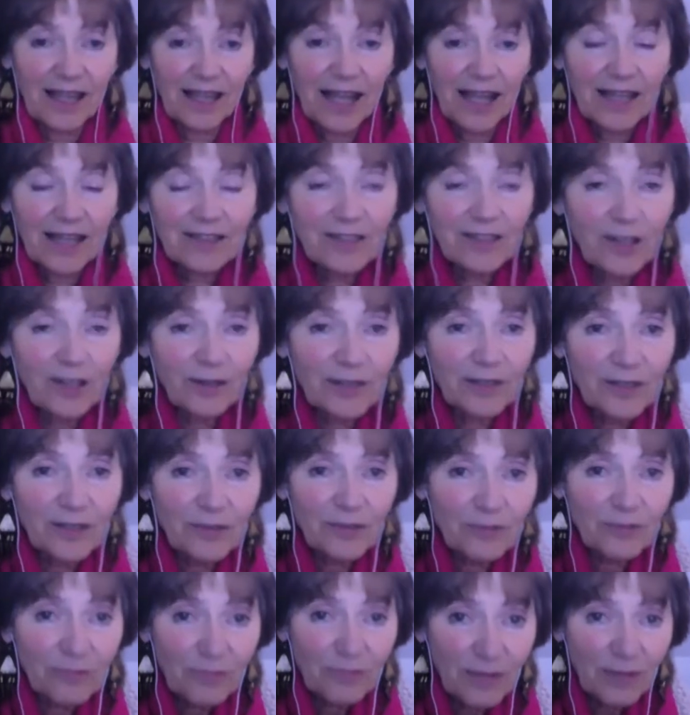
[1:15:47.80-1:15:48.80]
And so it's
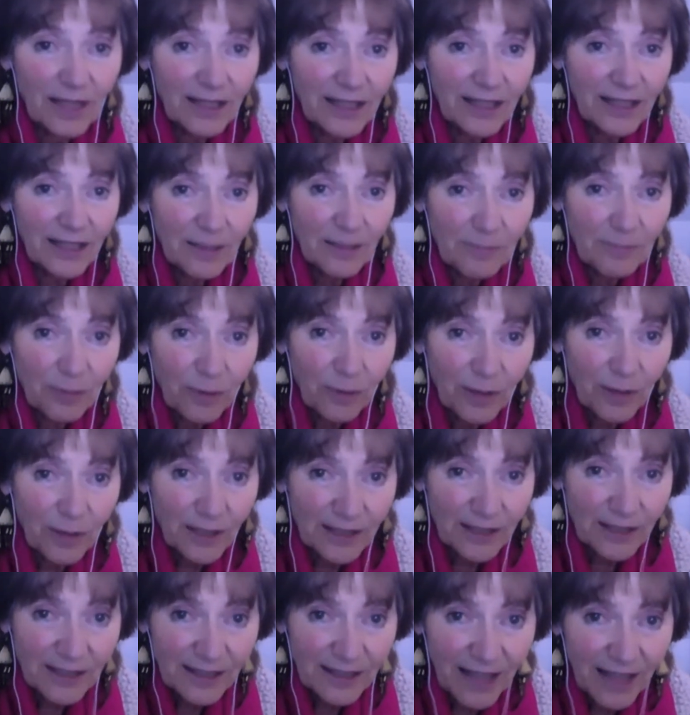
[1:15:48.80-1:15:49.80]
really
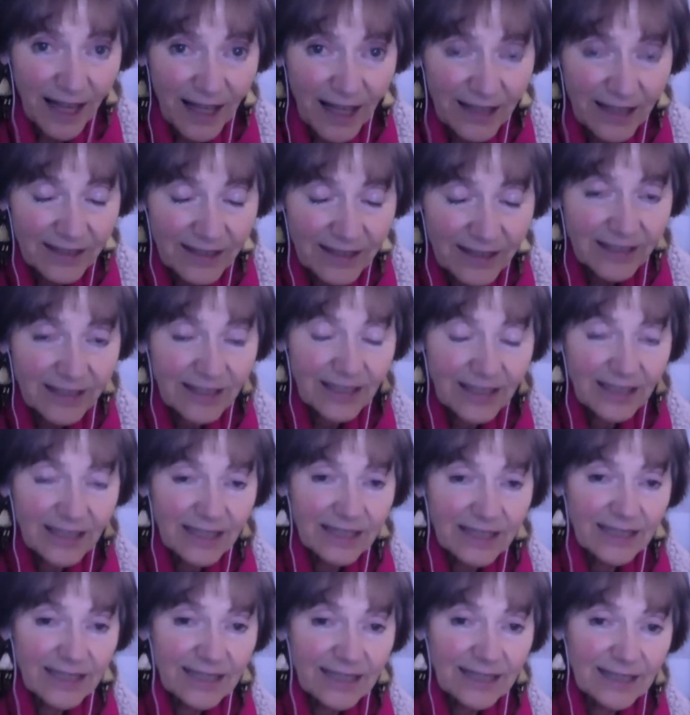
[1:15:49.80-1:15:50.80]
important that,
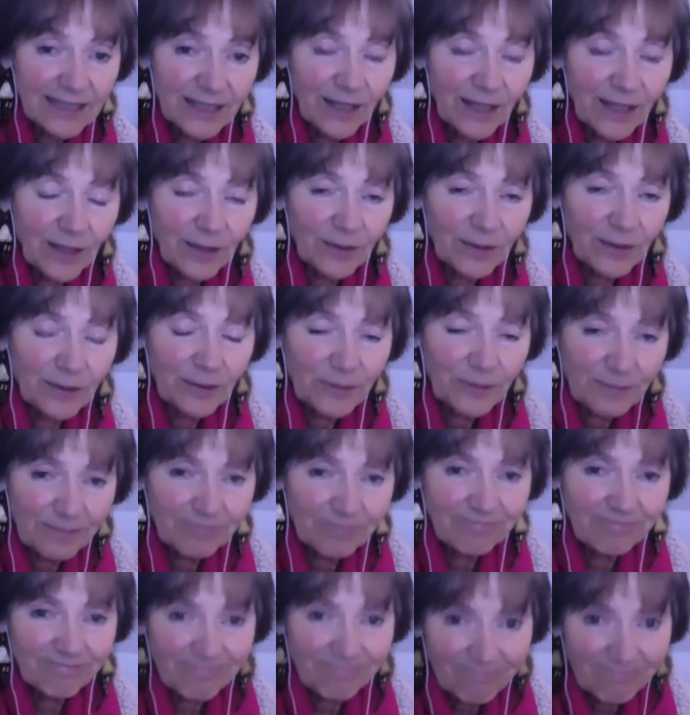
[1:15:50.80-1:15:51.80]

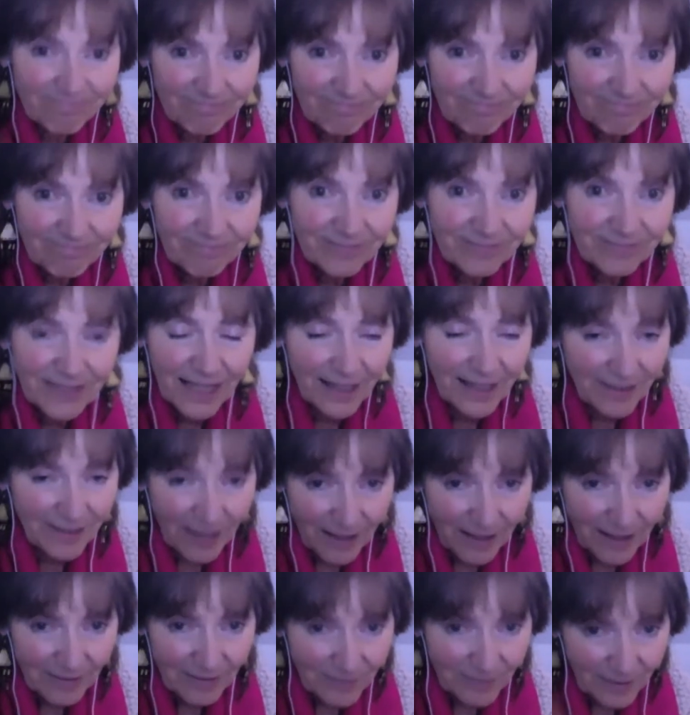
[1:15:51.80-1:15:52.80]
yeah, that,
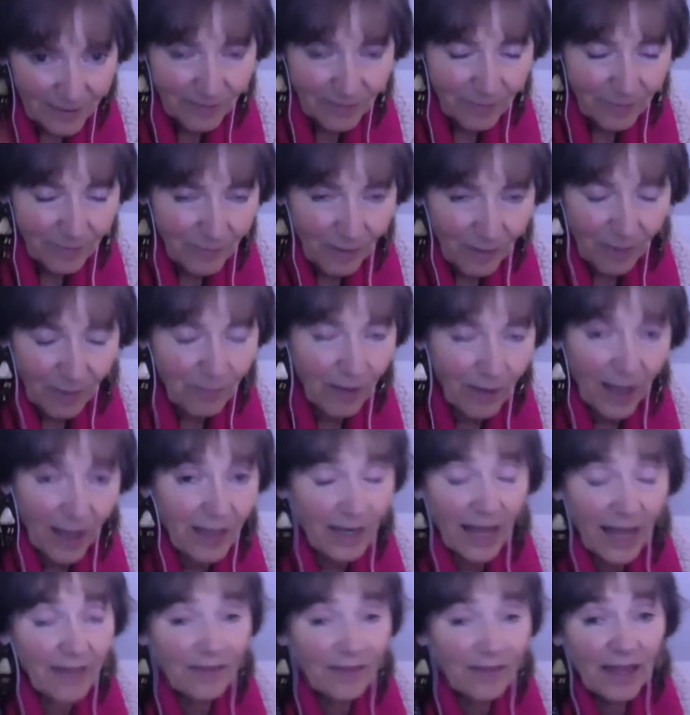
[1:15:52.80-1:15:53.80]

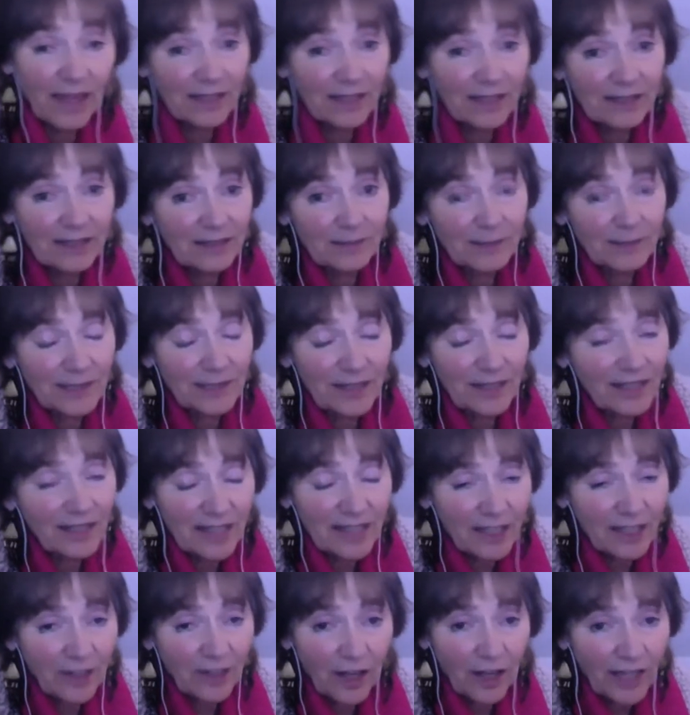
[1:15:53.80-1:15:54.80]
and then the thing is that
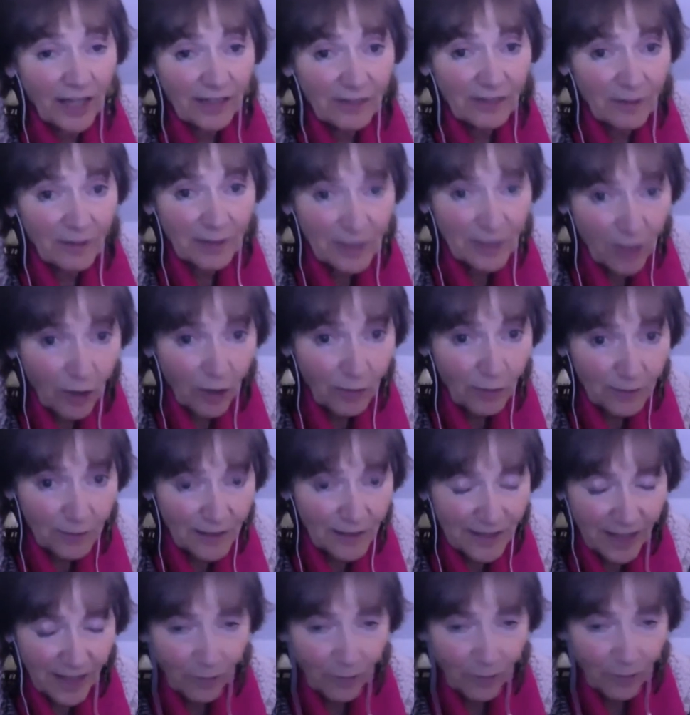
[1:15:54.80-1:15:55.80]
not everyone's hopeless.
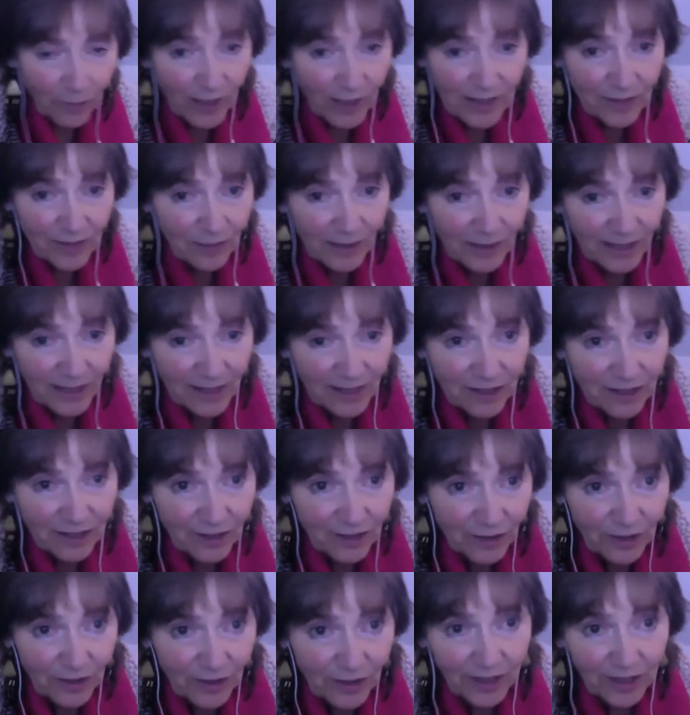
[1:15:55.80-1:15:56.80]
I was willing to
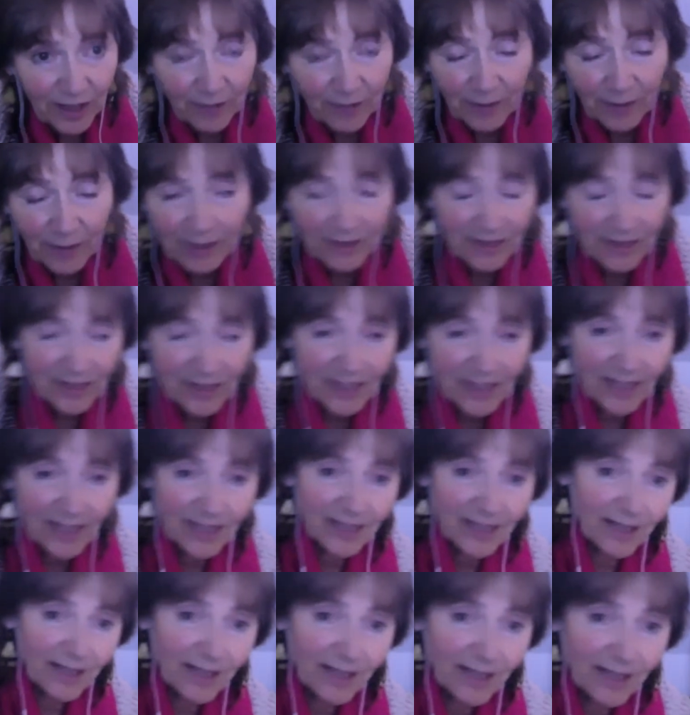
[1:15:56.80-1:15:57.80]
learn. I went to
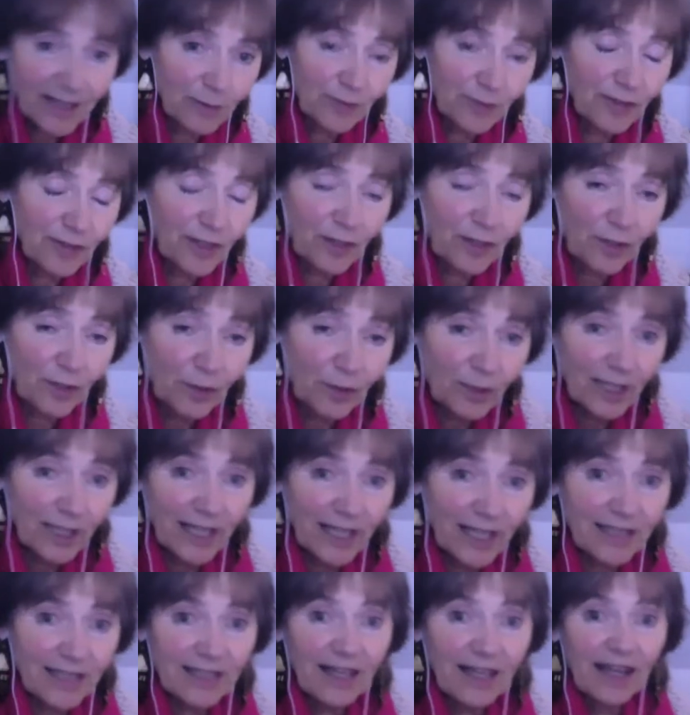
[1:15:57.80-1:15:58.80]
see a movie, Cool
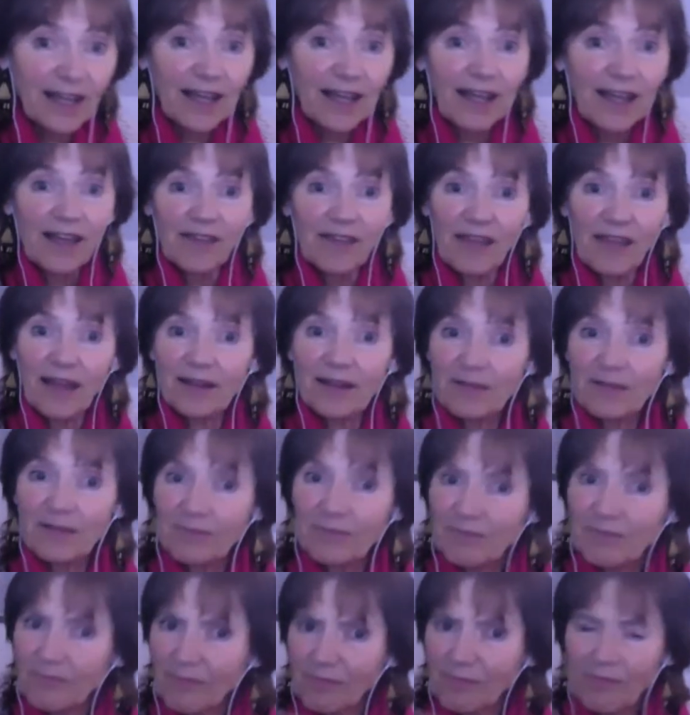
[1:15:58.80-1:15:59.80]
It, that
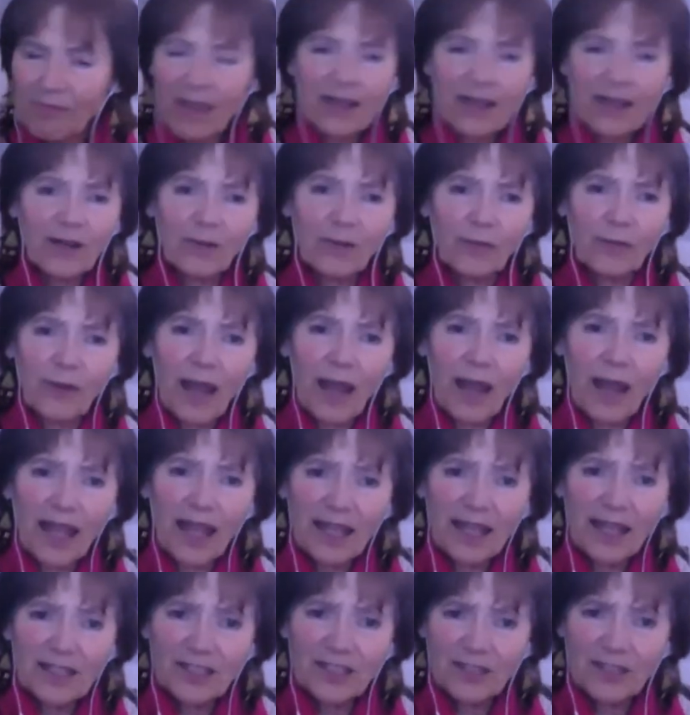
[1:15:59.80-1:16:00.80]
made a
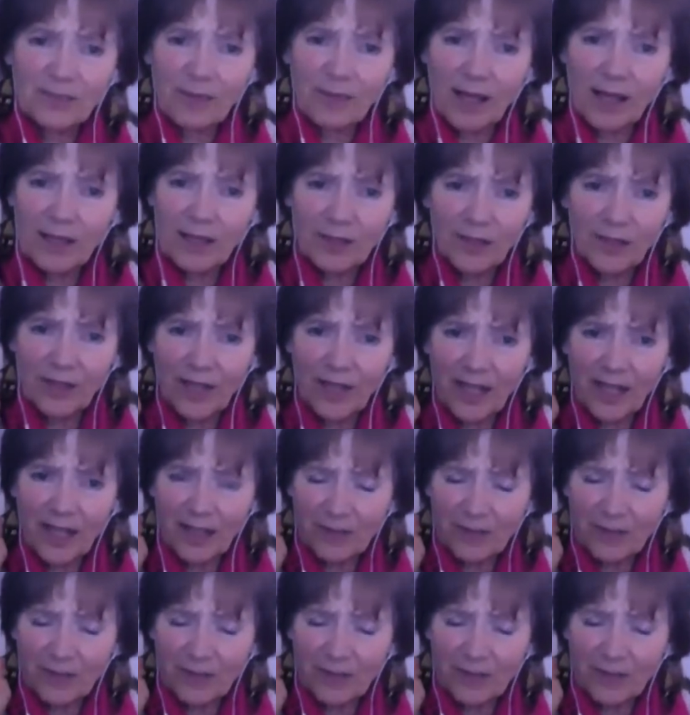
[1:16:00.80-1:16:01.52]
wedge in my learning.